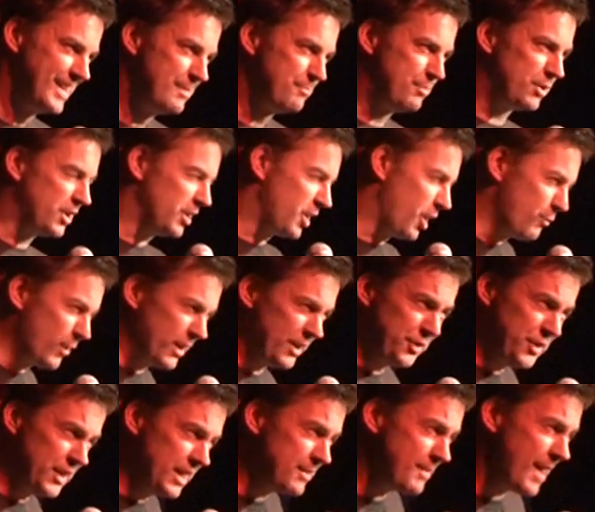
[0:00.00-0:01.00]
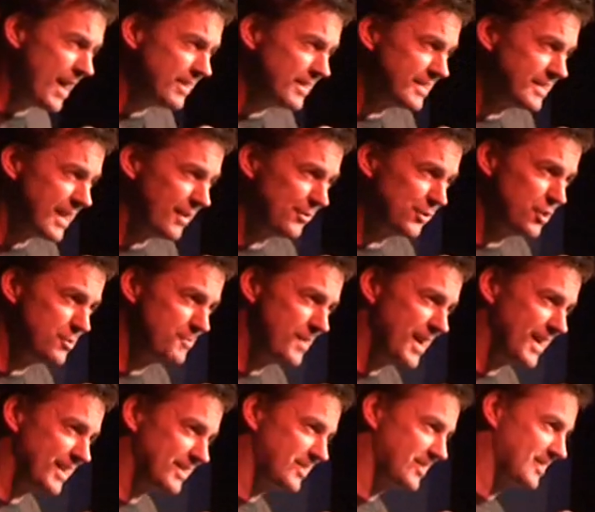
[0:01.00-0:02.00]
But you don't want to think about this stuff too
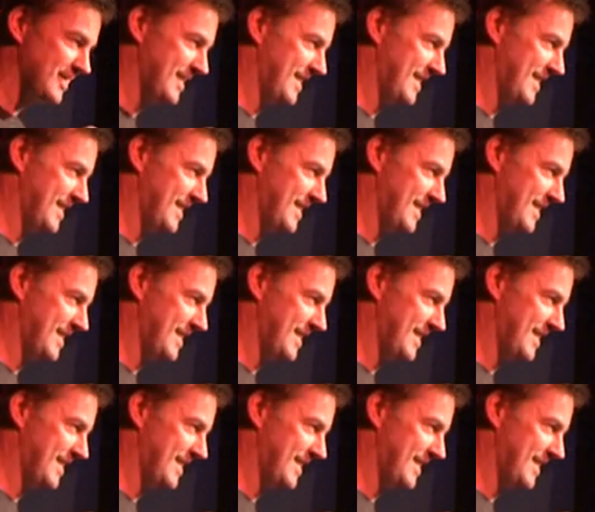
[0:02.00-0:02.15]
much.